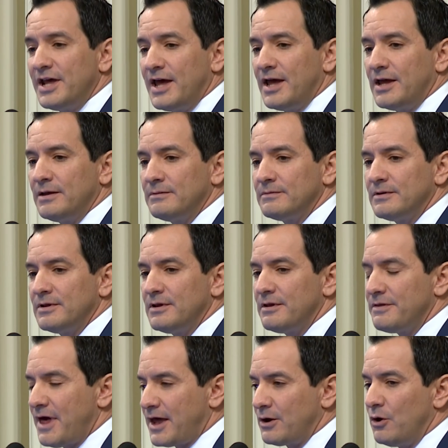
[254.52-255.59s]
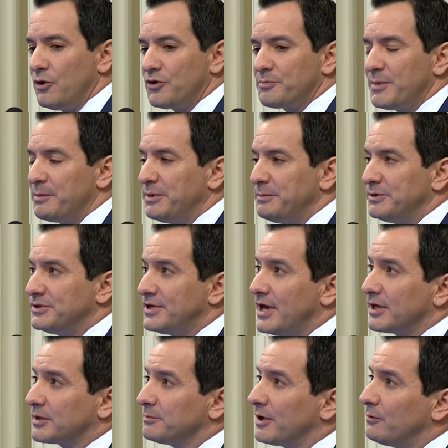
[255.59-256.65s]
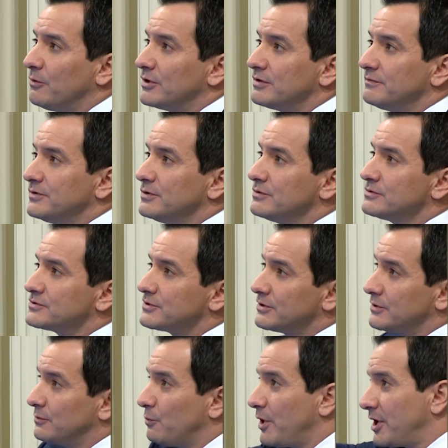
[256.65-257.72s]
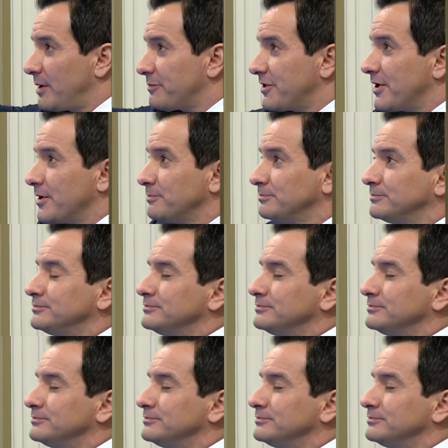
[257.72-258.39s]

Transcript: day, that oath may be taken by one of you sitting way up there.